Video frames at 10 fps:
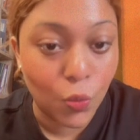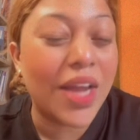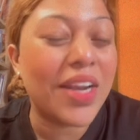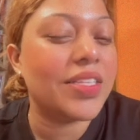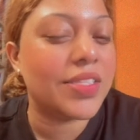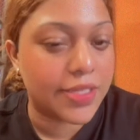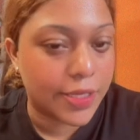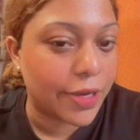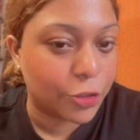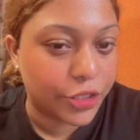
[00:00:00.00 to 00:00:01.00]
What is
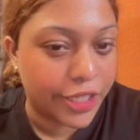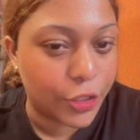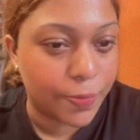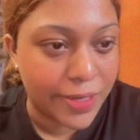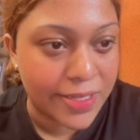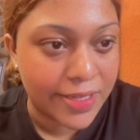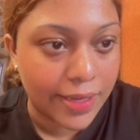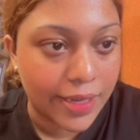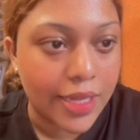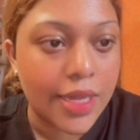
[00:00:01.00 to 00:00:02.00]
STEAM education
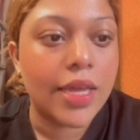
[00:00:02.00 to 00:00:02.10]
basically?